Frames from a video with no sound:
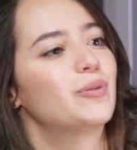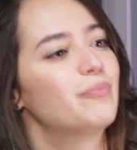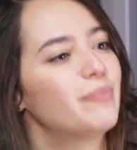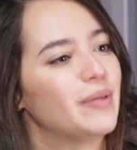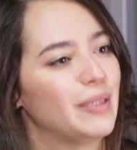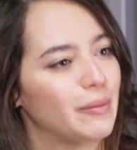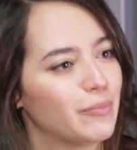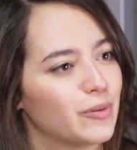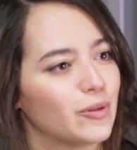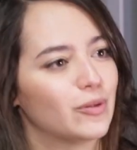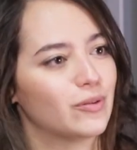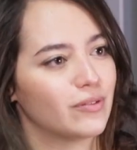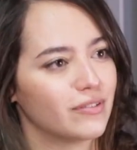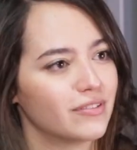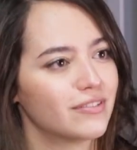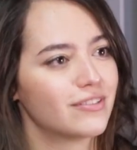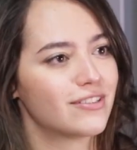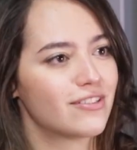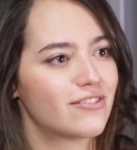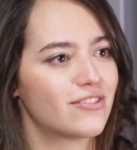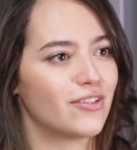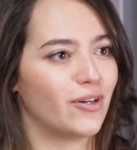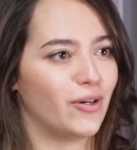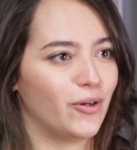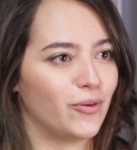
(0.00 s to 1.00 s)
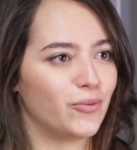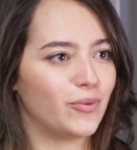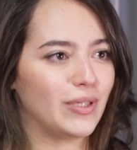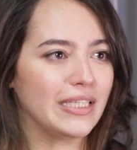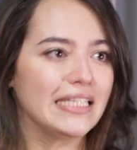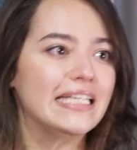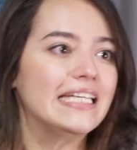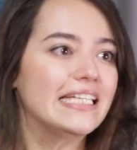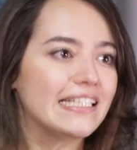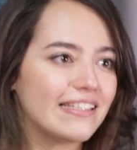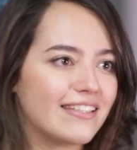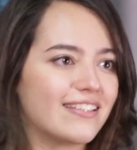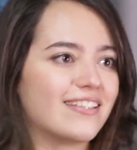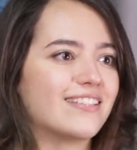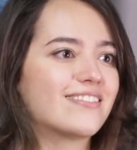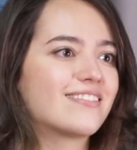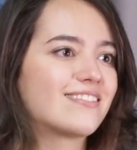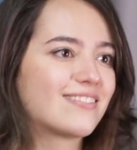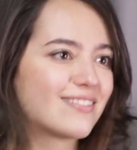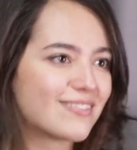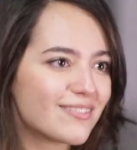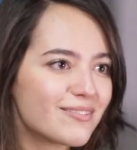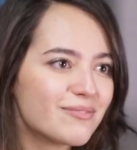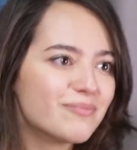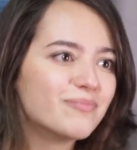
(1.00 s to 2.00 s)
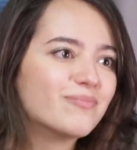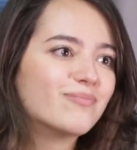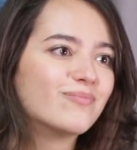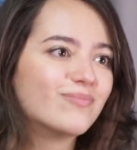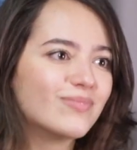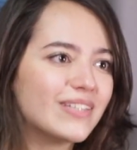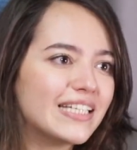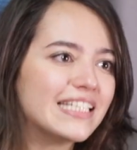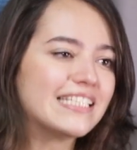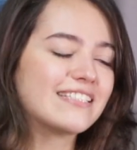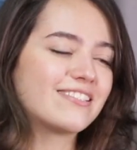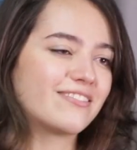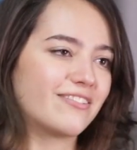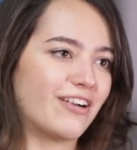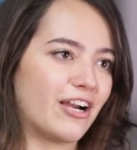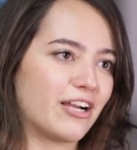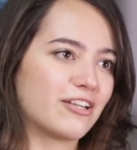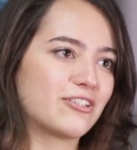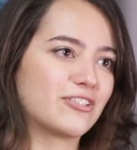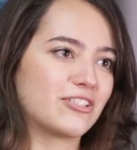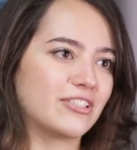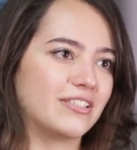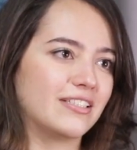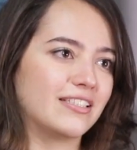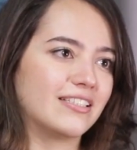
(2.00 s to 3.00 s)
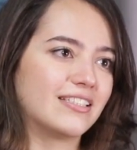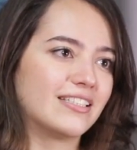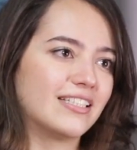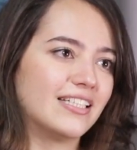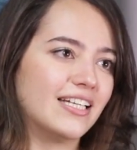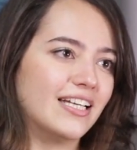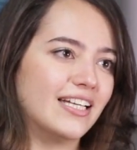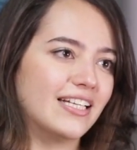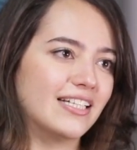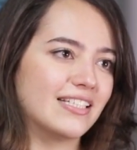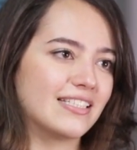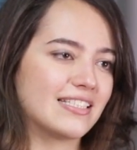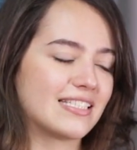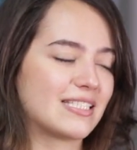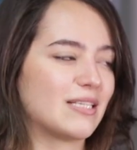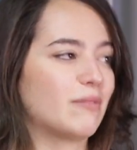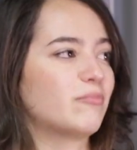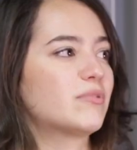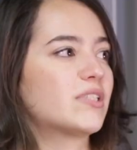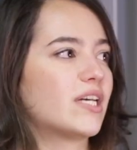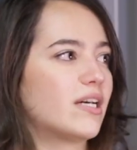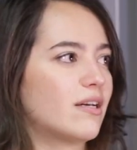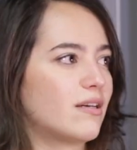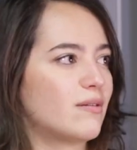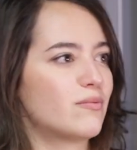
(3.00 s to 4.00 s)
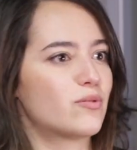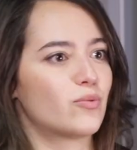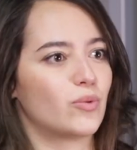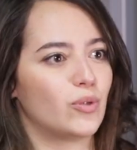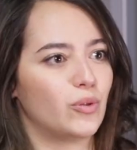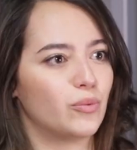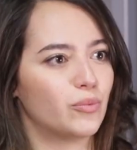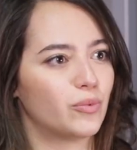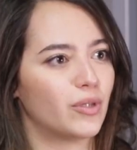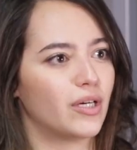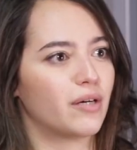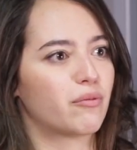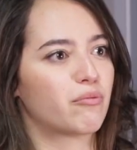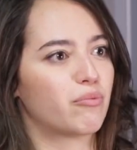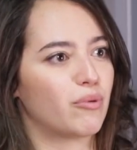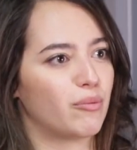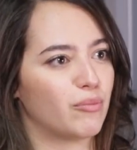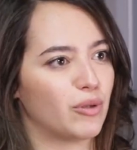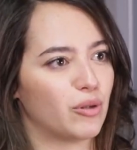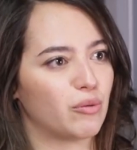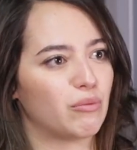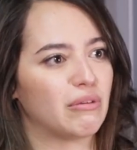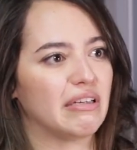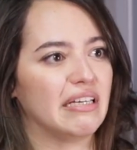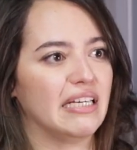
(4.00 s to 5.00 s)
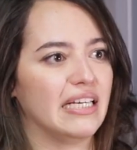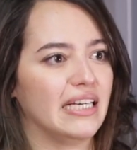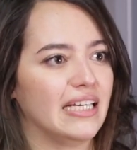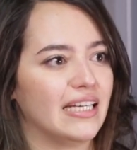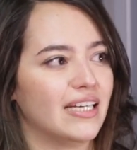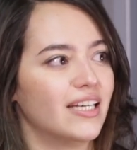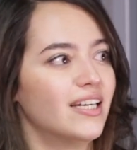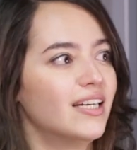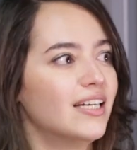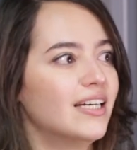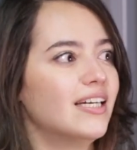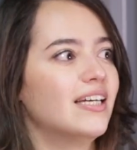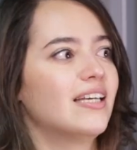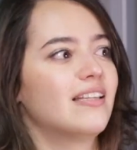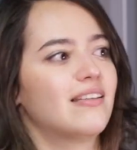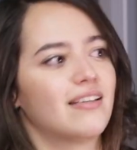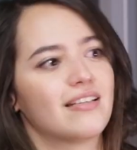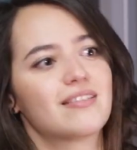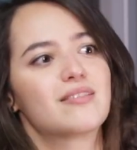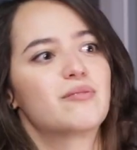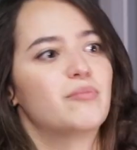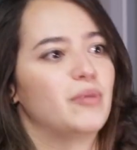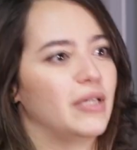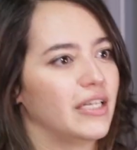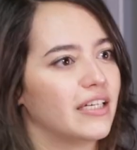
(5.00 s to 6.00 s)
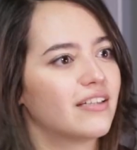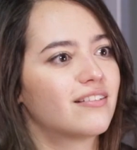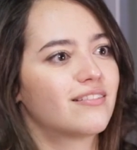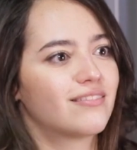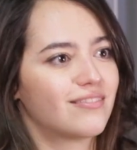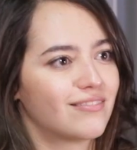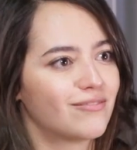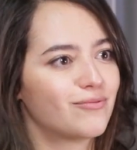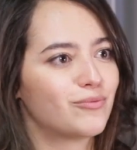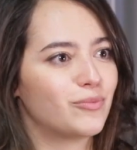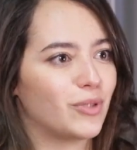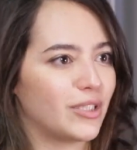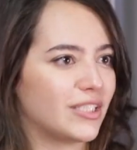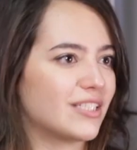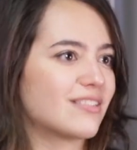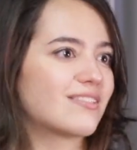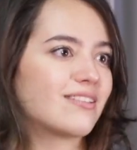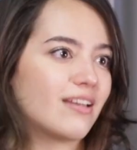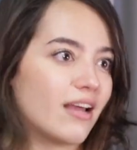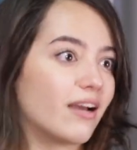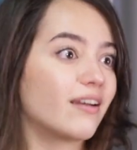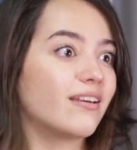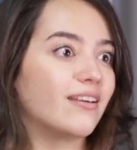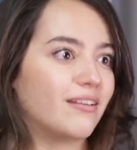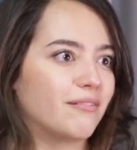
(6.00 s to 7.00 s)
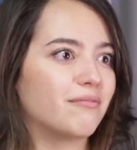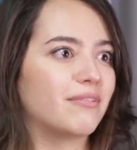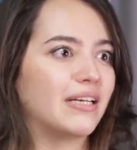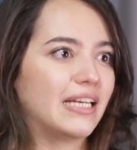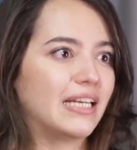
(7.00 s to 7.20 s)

We're people, so we need this interaction. And sometimes when you work remotely, that's a bit what is lacking,